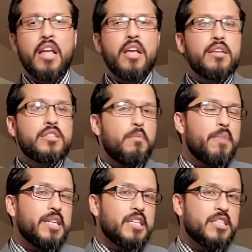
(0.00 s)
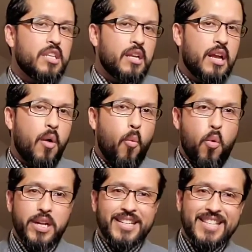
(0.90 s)
some basic
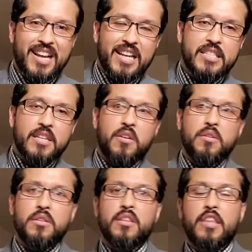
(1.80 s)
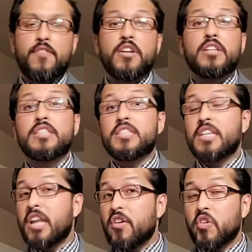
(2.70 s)
warning signs on different
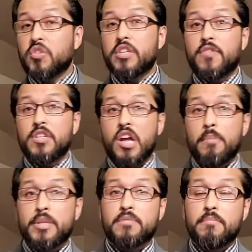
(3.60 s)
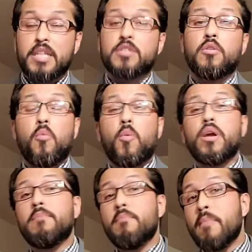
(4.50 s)
scenarios, different topics, and based on what
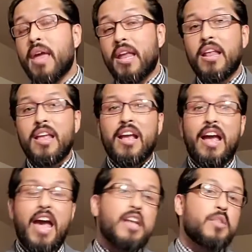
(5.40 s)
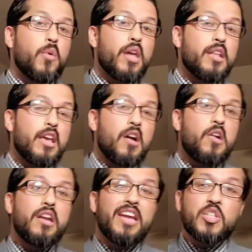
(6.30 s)
men act the way they are.
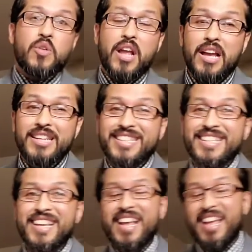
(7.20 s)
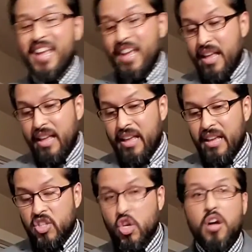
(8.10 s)
And tonight's
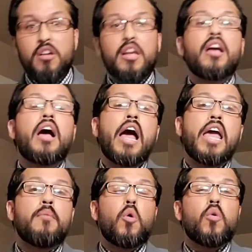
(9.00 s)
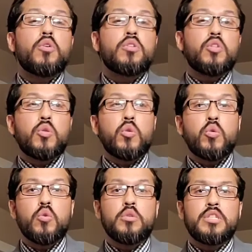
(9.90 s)
talk, I am going
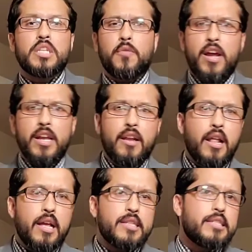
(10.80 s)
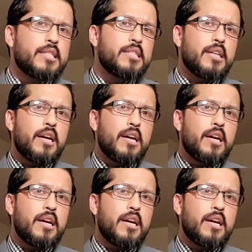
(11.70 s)
to just finalize